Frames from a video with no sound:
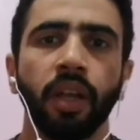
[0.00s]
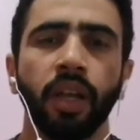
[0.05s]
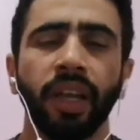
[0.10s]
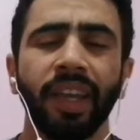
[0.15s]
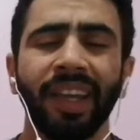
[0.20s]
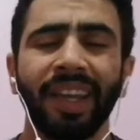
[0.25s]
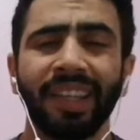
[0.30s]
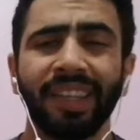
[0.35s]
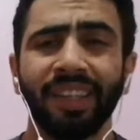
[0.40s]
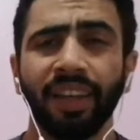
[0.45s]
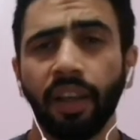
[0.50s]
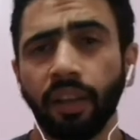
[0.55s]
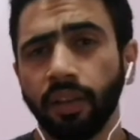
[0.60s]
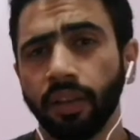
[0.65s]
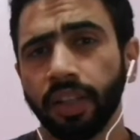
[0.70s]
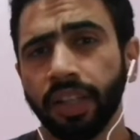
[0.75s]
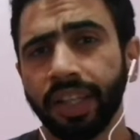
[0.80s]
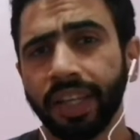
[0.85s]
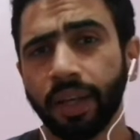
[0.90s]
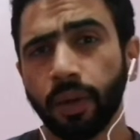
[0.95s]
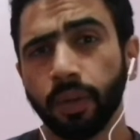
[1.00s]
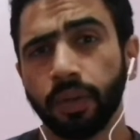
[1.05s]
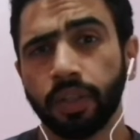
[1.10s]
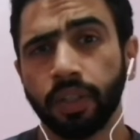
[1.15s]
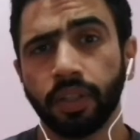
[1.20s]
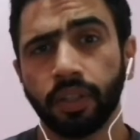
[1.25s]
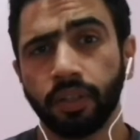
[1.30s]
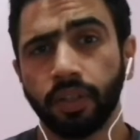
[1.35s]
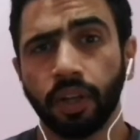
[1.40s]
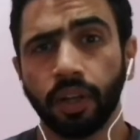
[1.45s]
And the other layouts
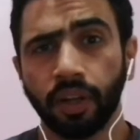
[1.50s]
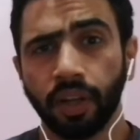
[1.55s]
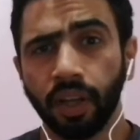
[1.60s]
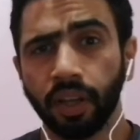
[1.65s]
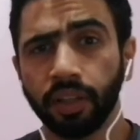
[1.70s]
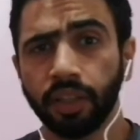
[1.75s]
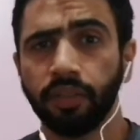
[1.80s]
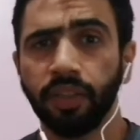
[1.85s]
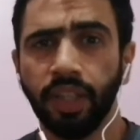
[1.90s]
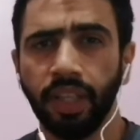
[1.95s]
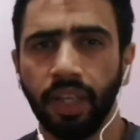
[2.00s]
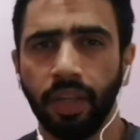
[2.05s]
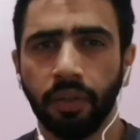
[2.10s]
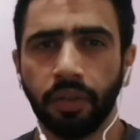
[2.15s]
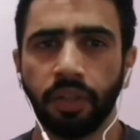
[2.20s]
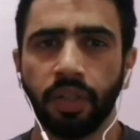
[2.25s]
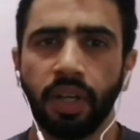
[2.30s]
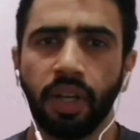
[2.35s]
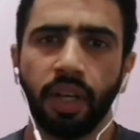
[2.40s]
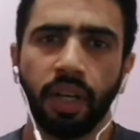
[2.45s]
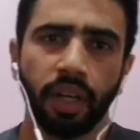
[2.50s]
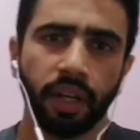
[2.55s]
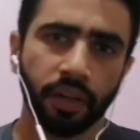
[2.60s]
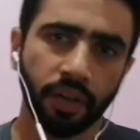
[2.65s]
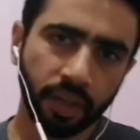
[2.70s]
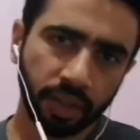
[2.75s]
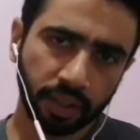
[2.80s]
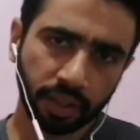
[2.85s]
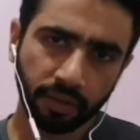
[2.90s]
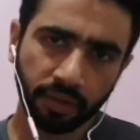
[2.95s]
are relative layouts.
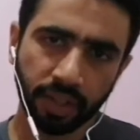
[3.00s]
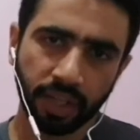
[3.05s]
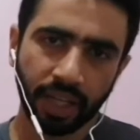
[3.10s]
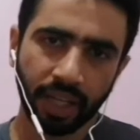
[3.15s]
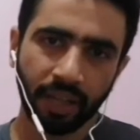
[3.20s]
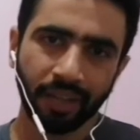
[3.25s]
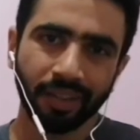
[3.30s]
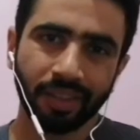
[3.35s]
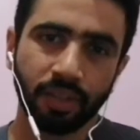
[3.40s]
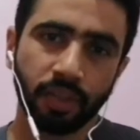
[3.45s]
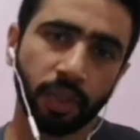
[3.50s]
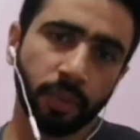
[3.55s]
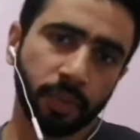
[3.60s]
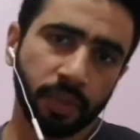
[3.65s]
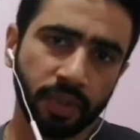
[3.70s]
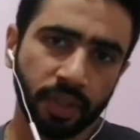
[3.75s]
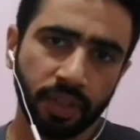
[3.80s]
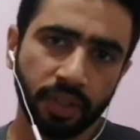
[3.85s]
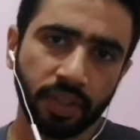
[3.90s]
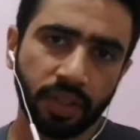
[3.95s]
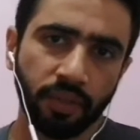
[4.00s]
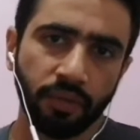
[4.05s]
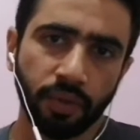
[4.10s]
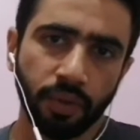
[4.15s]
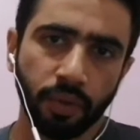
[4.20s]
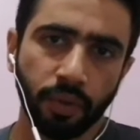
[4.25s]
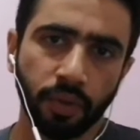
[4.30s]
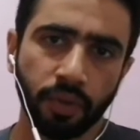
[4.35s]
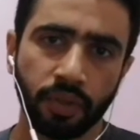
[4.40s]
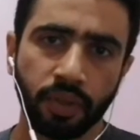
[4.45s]
Relative layouts represent the
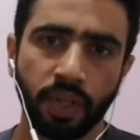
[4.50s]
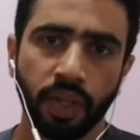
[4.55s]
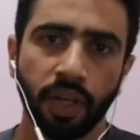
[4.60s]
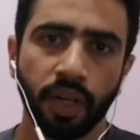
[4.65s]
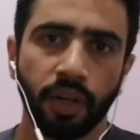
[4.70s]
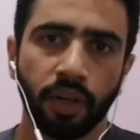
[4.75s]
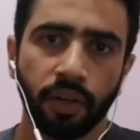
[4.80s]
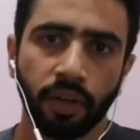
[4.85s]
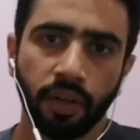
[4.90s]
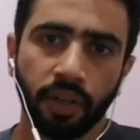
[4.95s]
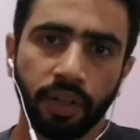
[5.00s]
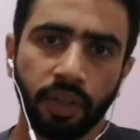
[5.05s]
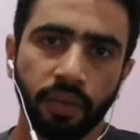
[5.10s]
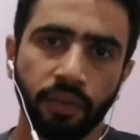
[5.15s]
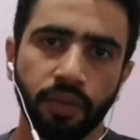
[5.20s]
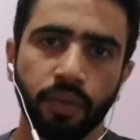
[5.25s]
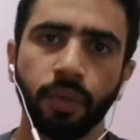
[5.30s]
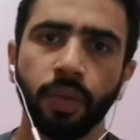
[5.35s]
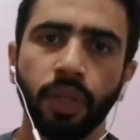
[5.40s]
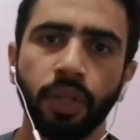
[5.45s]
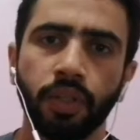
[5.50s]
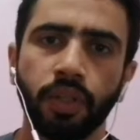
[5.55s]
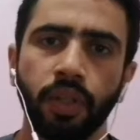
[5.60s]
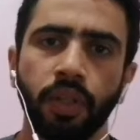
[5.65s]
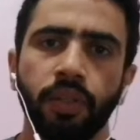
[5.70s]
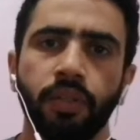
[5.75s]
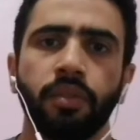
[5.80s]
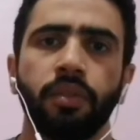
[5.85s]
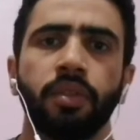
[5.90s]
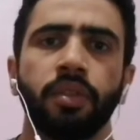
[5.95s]
views relative to each
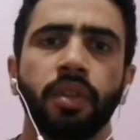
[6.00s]
other.